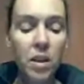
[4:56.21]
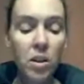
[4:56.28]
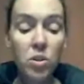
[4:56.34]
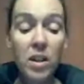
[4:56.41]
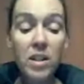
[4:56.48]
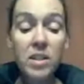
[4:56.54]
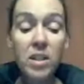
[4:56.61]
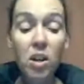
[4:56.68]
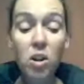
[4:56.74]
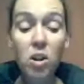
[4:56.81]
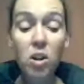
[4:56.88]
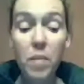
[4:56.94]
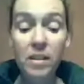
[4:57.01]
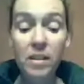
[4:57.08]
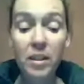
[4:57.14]
So that's
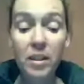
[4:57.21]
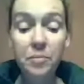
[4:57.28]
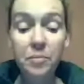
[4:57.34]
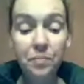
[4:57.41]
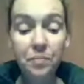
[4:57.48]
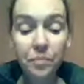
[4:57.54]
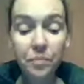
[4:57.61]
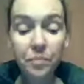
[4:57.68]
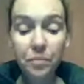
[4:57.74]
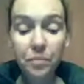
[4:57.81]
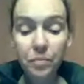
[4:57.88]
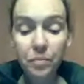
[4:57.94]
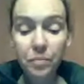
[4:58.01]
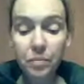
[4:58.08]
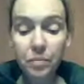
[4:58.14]
aromatically.
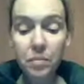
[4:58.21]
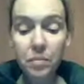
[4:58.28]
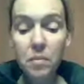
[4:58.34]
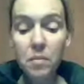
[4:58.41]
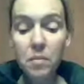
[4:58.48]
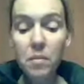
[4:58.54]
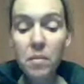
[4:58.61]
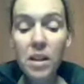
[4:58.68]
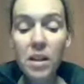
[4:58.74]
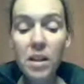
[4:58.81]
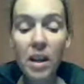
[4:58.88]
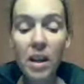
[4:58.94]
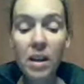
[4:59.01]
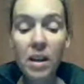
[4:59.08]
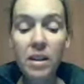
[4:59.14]

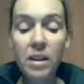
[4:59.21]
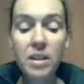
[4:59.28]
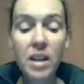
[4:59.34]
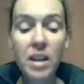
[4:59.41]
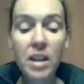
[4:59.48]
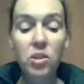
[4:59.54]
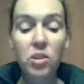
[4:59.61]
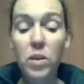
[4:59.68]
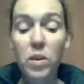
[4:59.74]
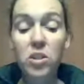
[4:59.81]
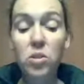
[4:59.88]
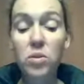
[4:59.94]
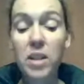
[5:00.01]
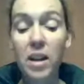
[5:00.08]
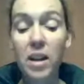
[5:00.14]
It takes 22